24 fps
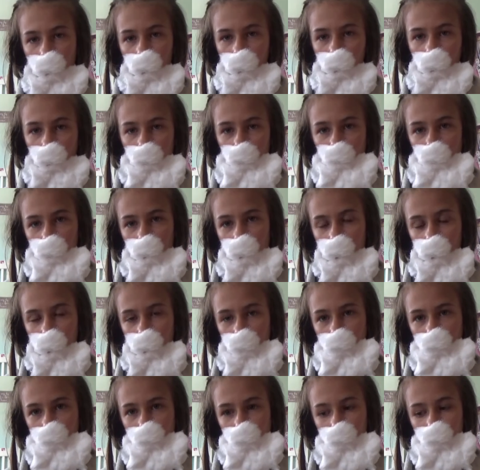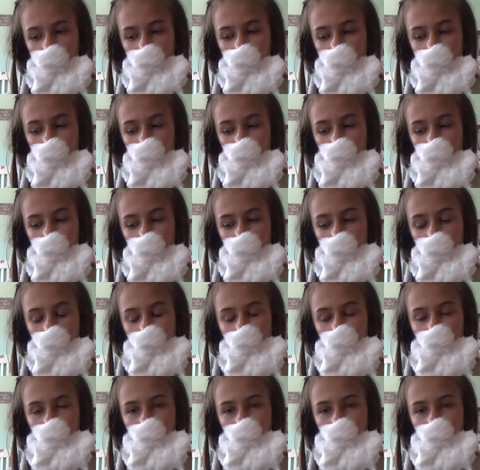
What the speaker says: I died the 30th of